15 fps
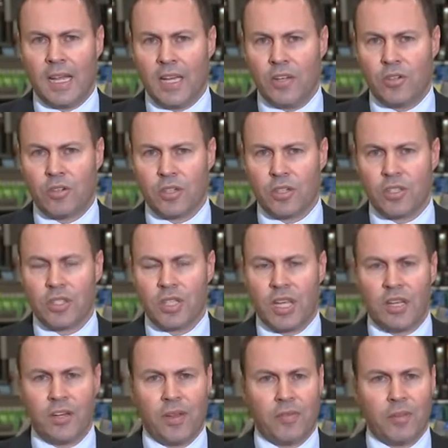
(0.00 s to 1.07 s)
interest.
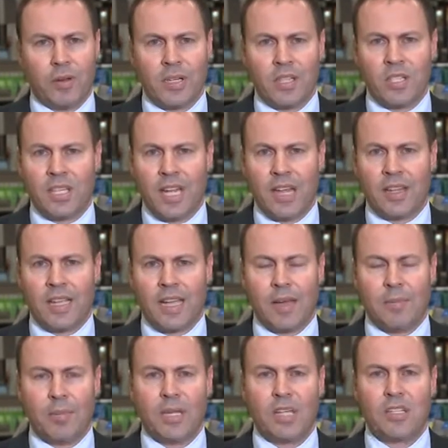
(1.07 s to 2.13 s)
And you have to understand that
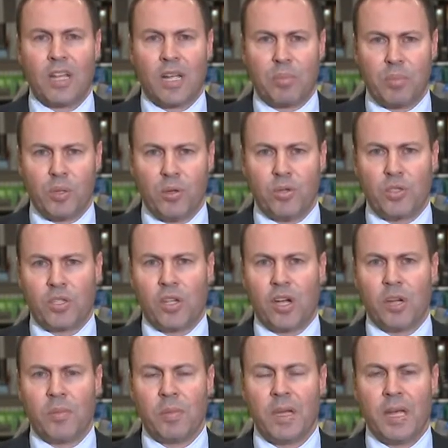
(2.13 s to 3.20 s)
companies like
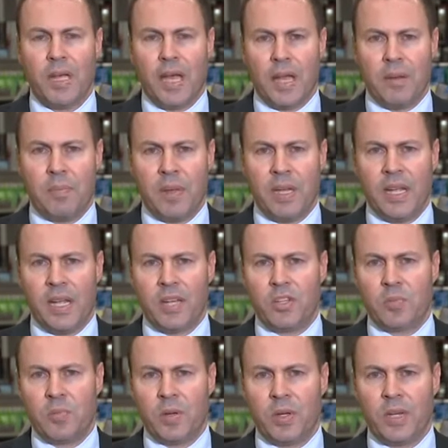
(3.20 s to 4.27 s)
BlueScope and
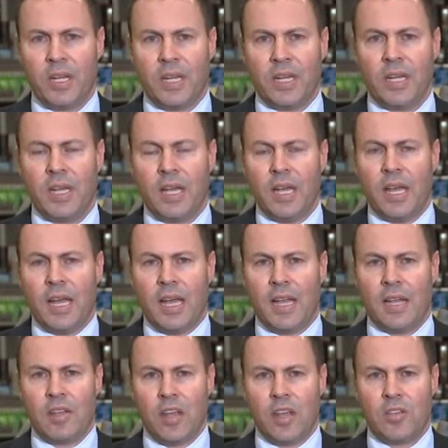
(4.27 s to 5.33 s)
BHP
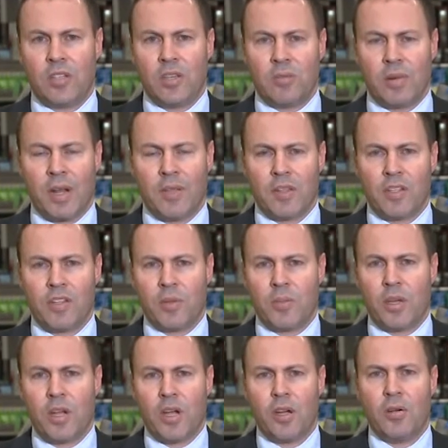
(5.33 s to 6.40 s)
and those that run the
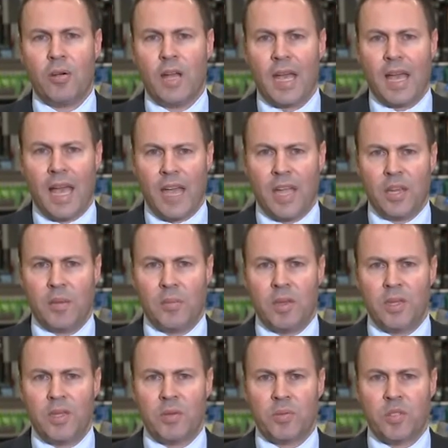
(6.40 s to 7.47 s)
Tomago
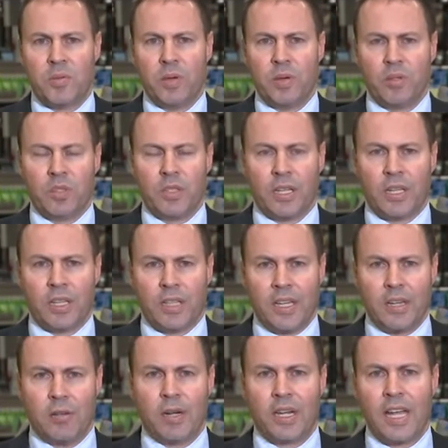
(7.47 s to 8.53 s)
aluminium smelter,
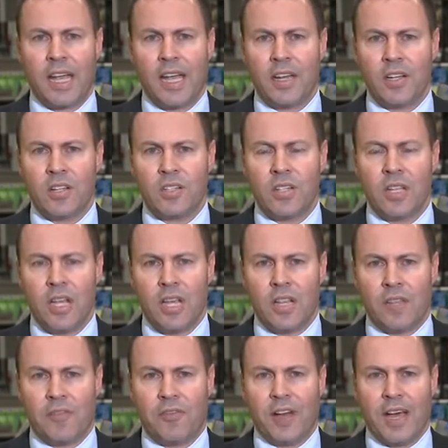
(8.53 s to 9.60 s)
the irrigators,
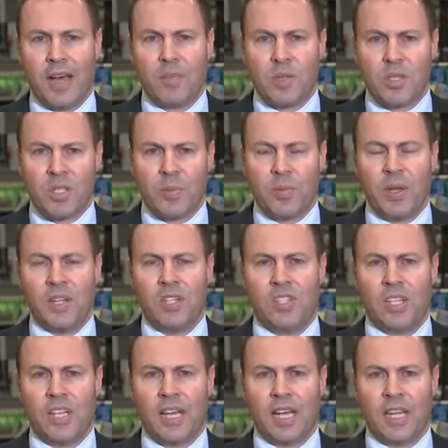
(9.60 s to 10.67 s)
the farmers, the
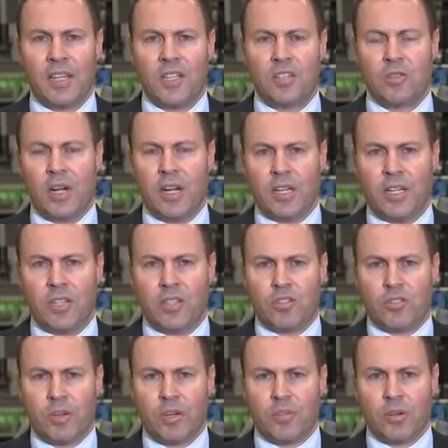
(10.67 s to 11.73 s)
BCA, the Australian
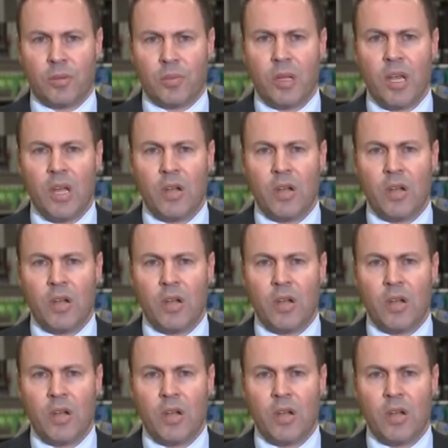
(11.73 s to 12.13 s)
Industry Group,